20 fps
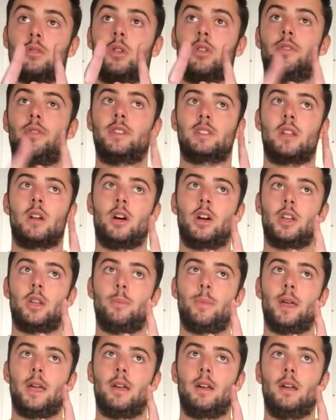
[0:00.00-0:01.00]
off his line
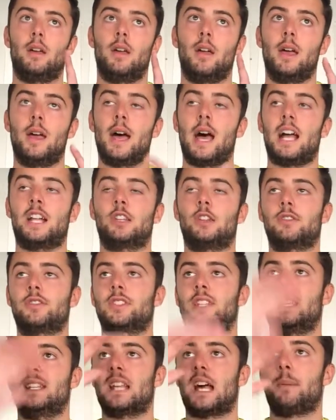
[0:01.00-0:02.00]
a bit and you've
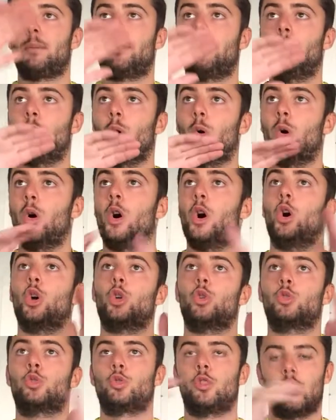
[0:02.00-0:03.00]
seen that before,
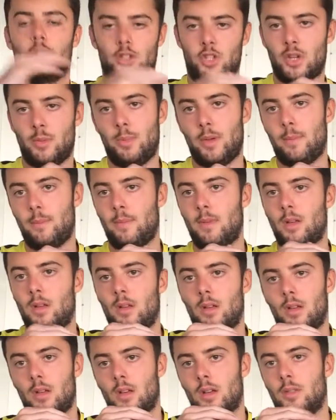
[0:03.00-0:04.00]
you'll try and chip him.
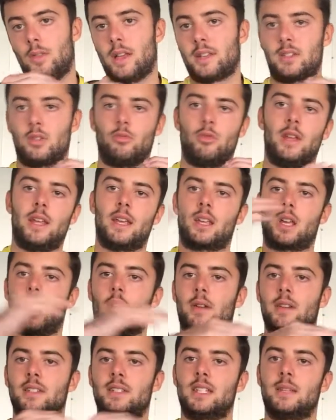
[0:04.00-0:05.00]
That's a
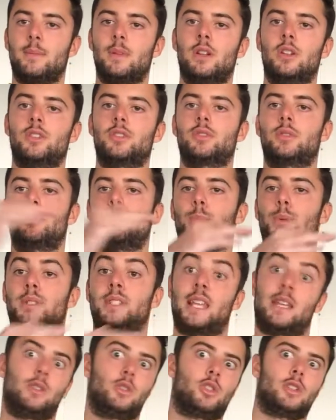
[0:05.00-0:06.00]
reoccurring stimulus
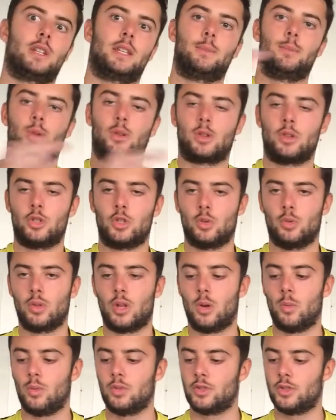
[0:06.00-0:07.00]
potentially, because you'll
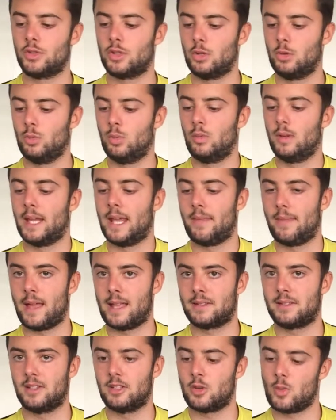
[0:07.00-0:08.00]
know what to do in
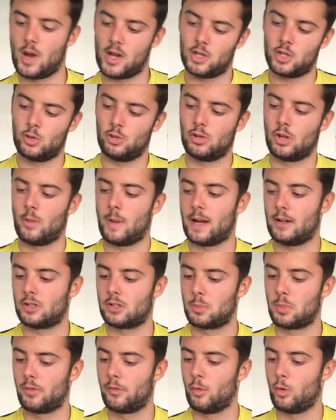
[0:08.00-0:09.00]
that situation, you'll know how
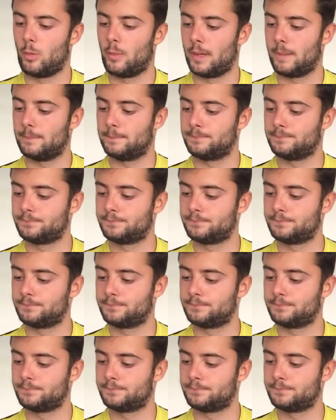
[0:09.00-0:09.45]
to perform it.